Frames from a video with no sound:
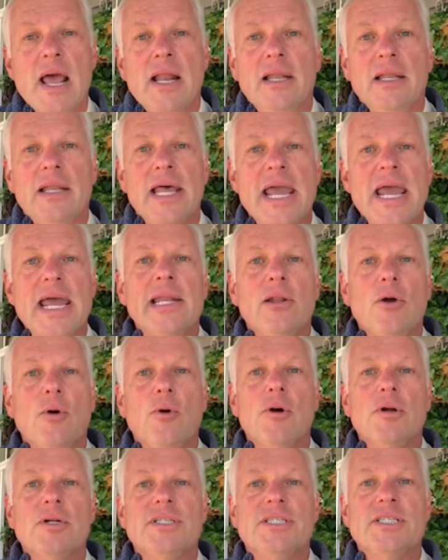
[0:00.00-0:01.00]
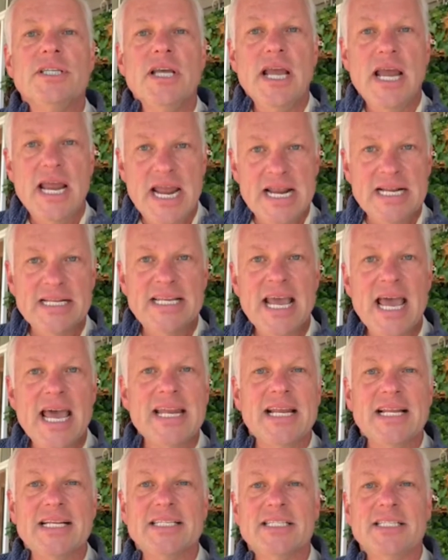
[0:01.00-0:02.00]
Landlords and
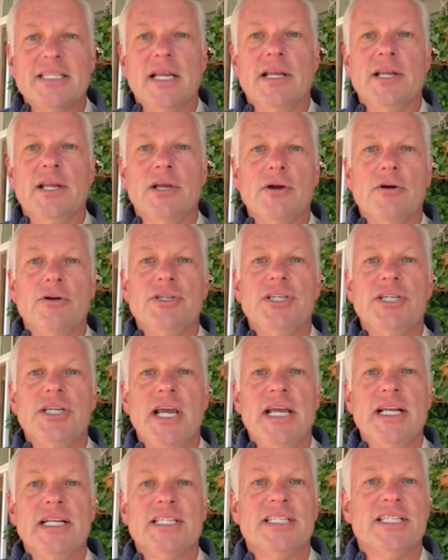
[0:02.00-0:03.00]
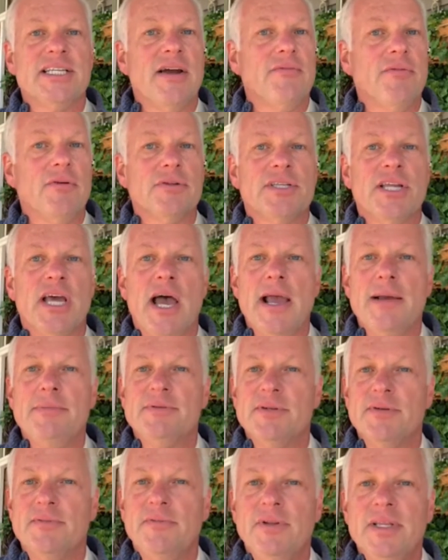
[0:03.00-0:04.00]
tenants negotiate several
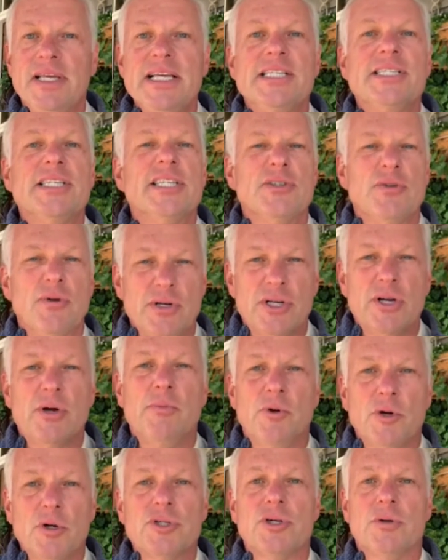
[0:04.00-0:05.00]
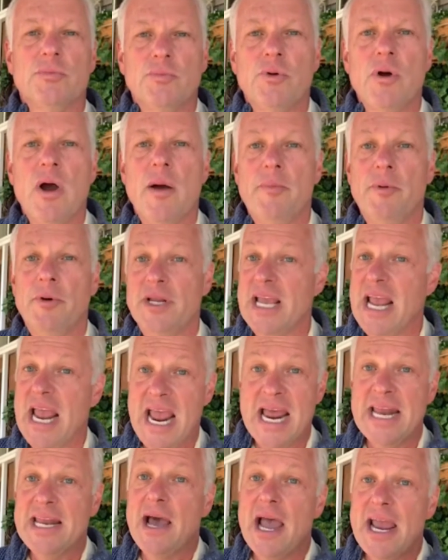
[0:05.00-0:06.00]
types of leases on commercial property,
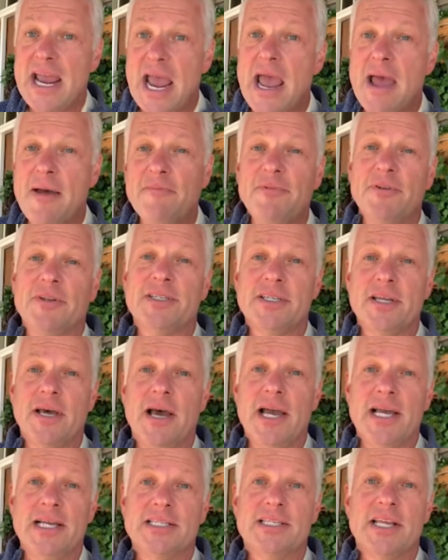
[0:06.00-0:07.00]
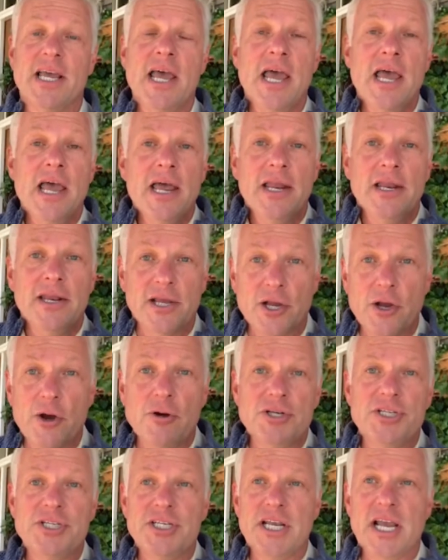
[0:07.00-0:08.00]
and I emphasize
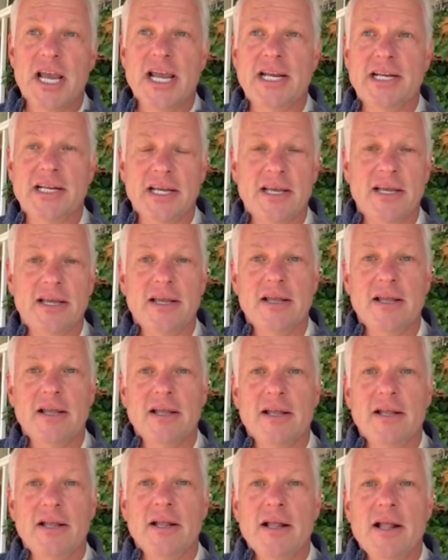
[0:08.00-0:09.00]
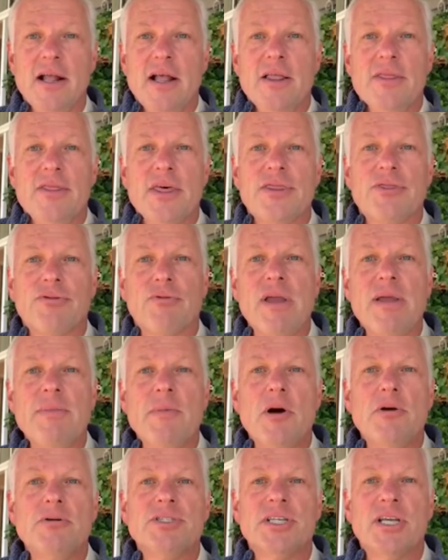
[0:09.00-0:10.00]
negotiate. The three
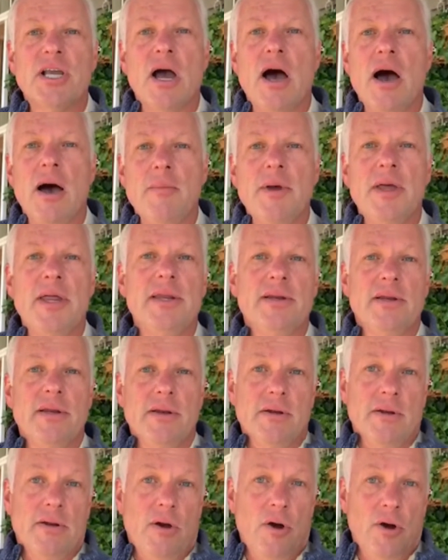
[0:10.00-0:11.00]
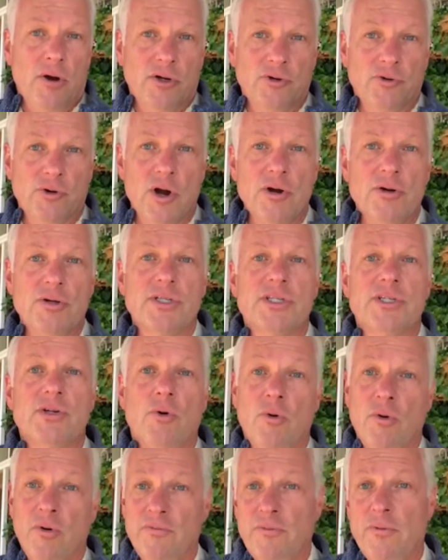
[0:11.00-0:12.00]
most common are gross
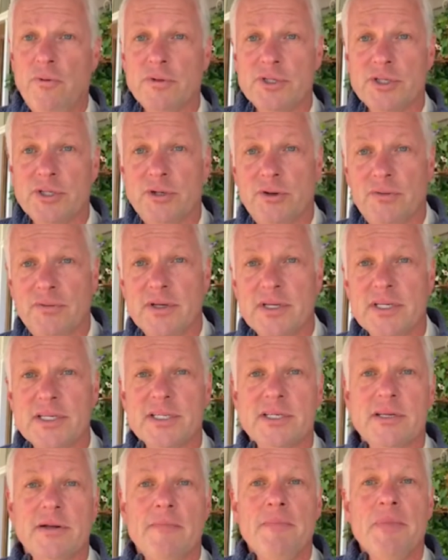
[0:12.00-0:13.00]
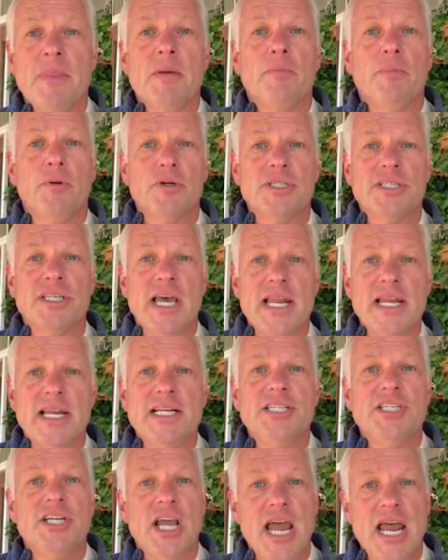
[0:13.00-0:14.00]
or full service,
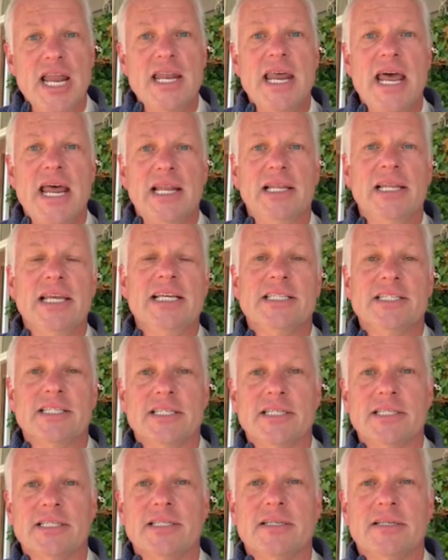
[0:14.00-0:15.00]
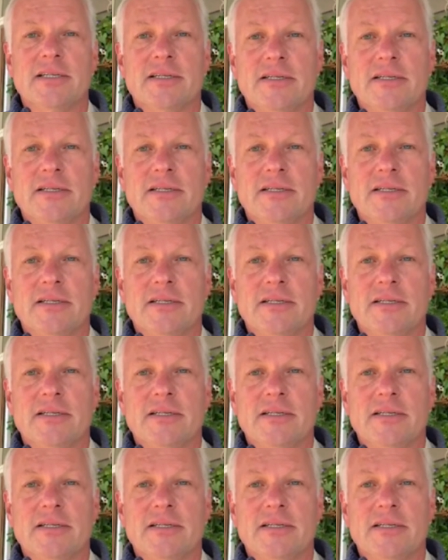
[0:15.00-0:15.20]
percentage, and net leases.